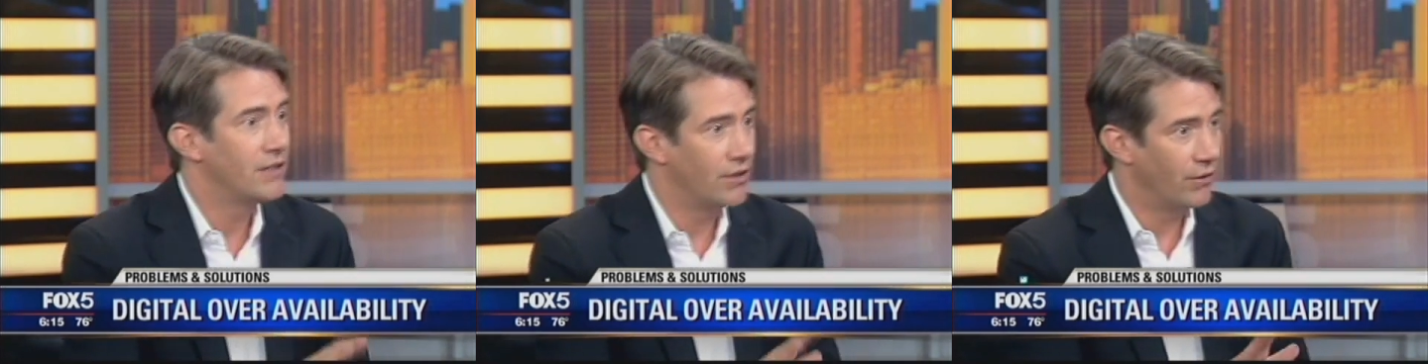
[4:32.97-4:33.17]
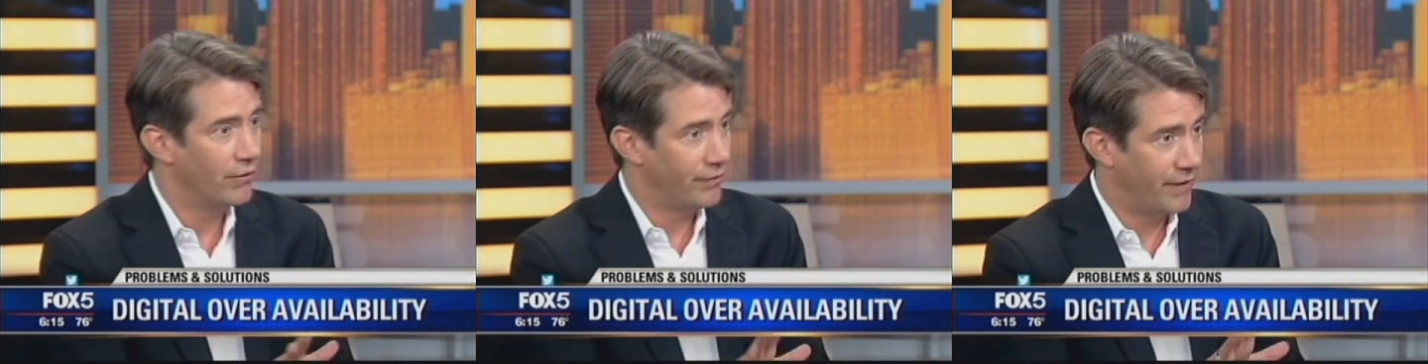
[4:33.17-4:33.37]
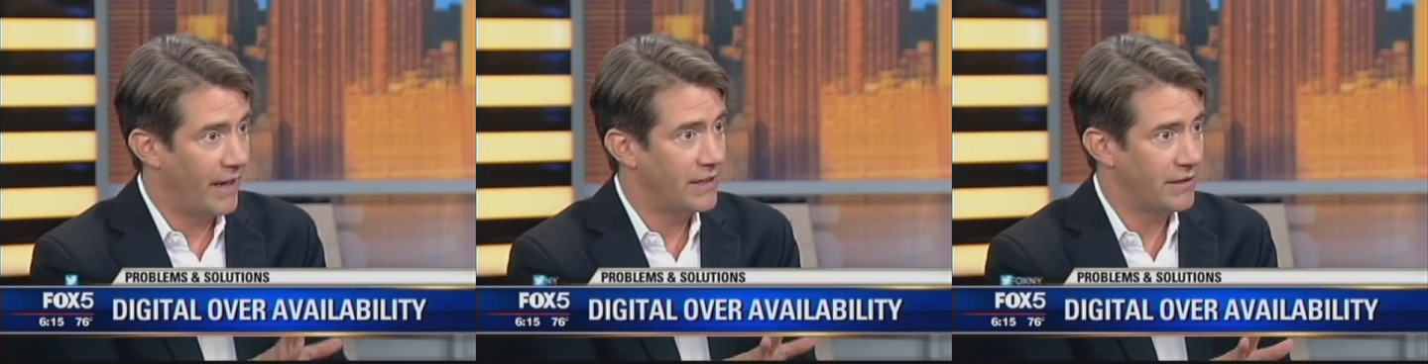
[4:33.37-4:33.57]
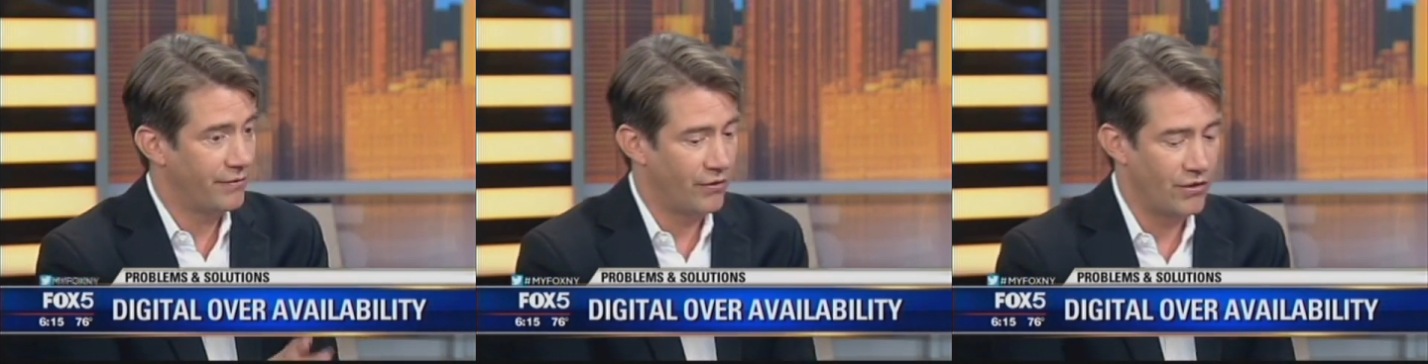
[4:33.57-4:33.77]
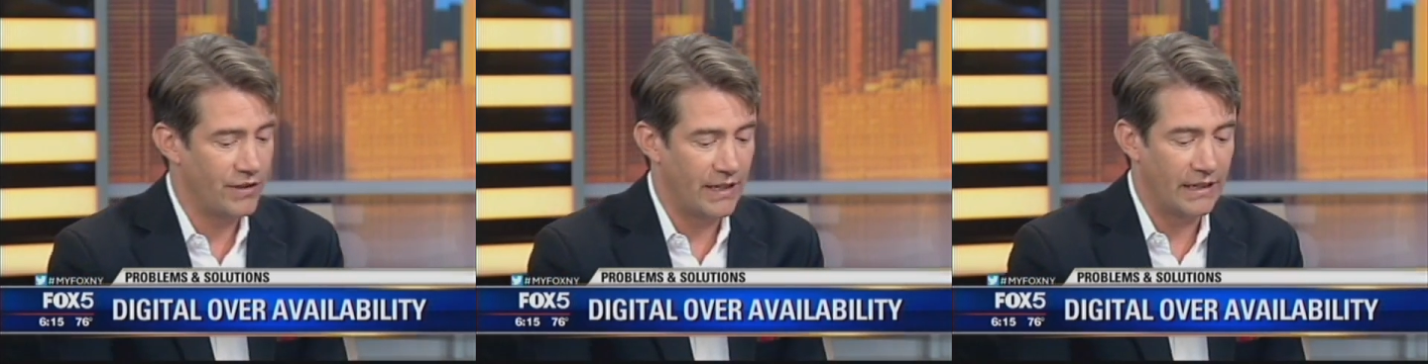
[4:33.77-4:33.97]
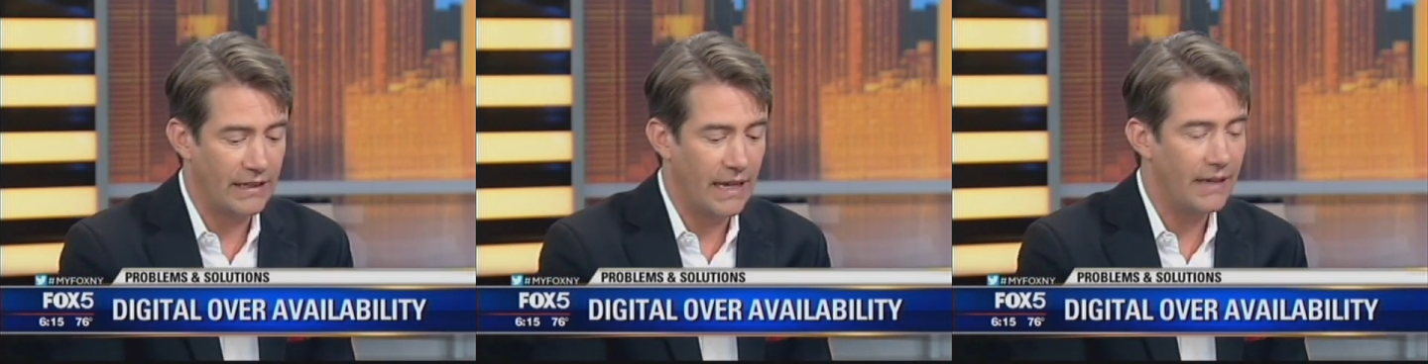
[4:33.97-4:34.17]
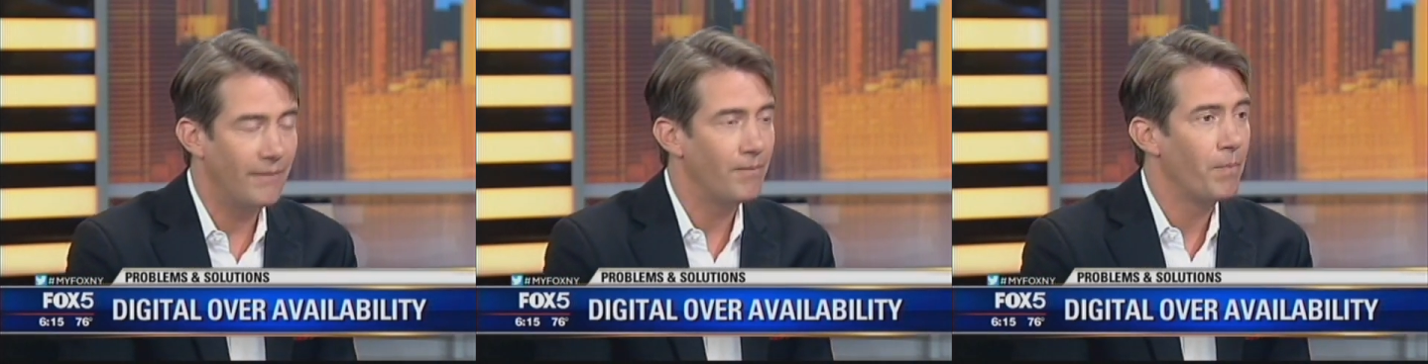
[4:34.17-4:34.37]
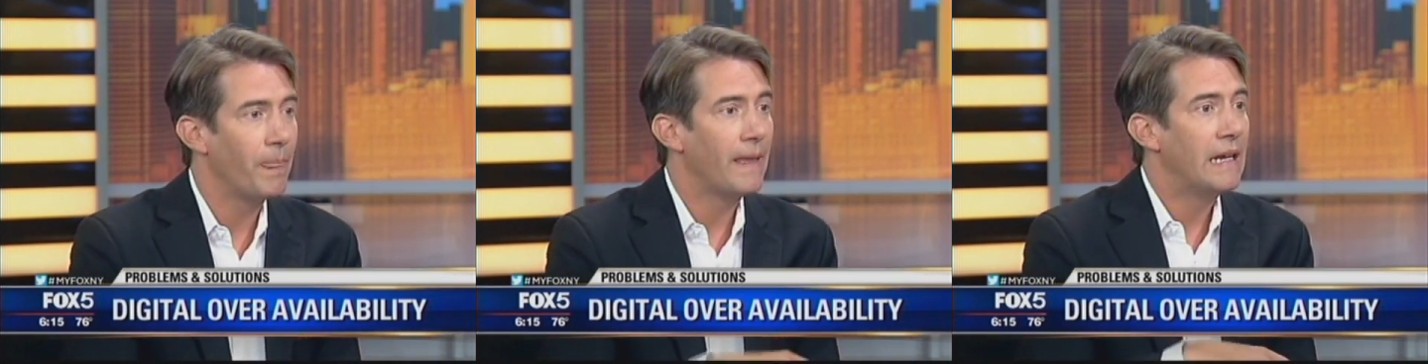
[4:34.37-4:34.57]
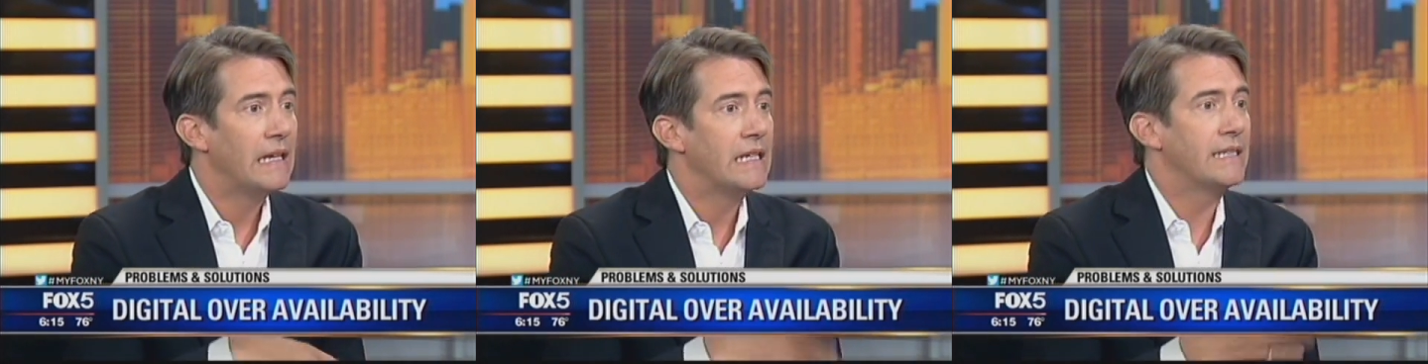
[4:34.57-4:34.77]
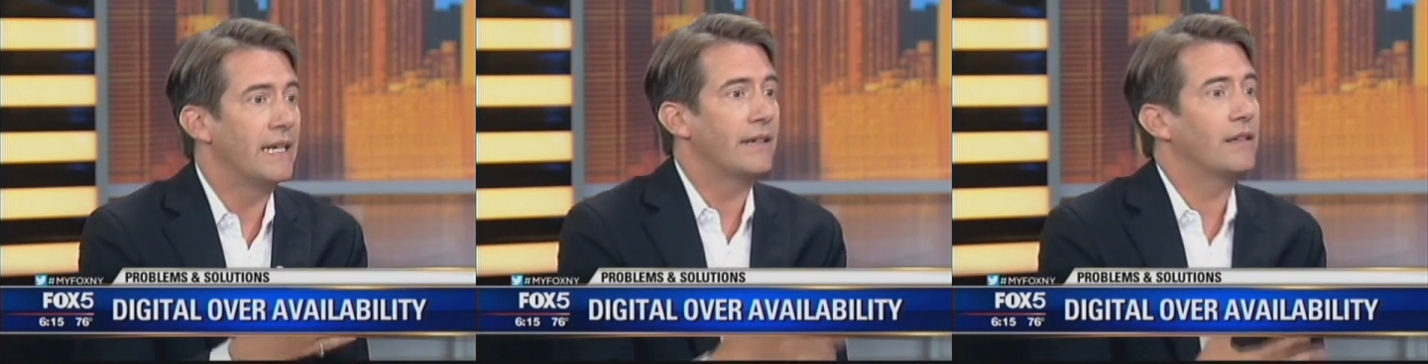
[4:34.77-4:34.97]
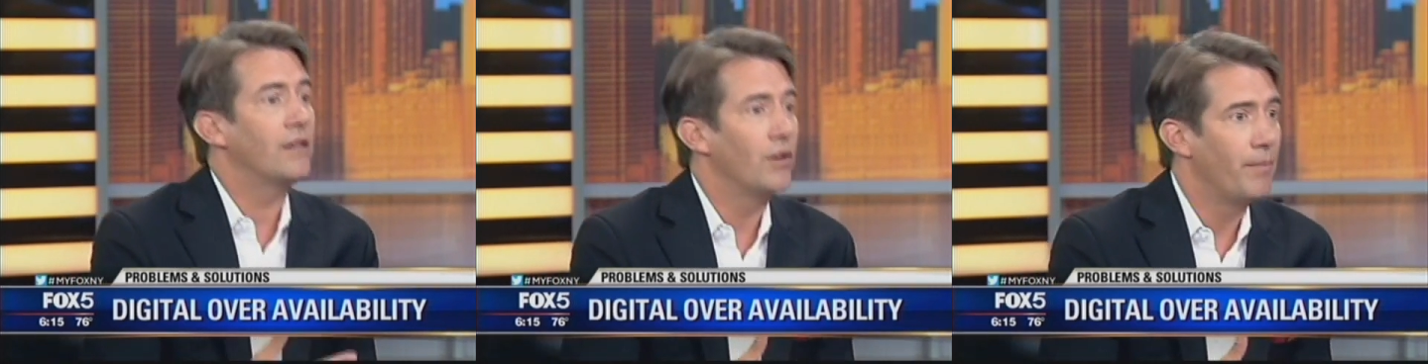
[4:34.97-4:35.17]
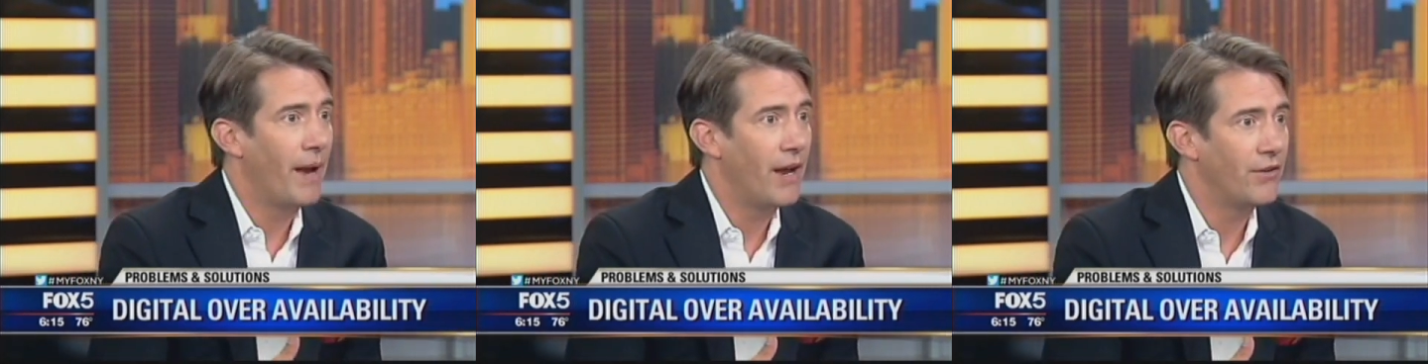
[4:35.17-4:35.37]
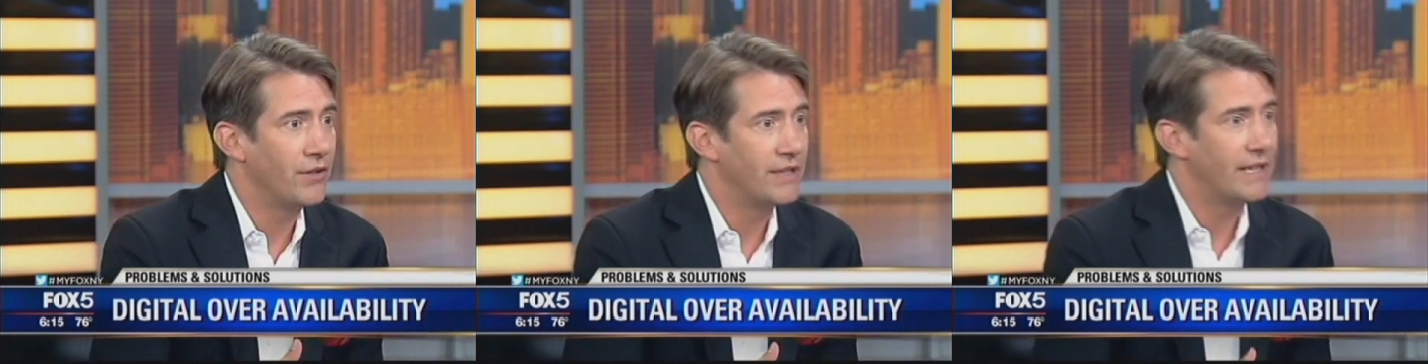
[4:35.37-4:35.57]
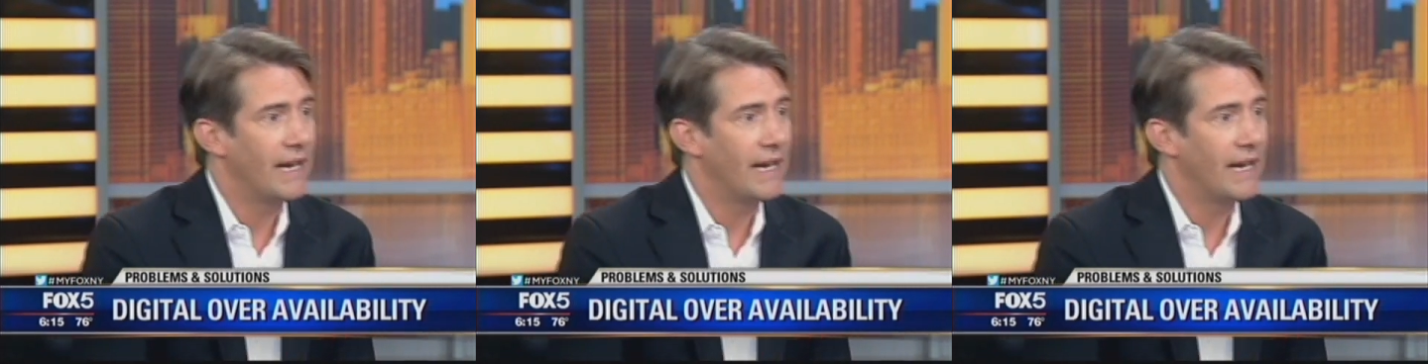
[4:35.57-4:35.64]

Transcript: So that's the first thing. Then set clear boundaries.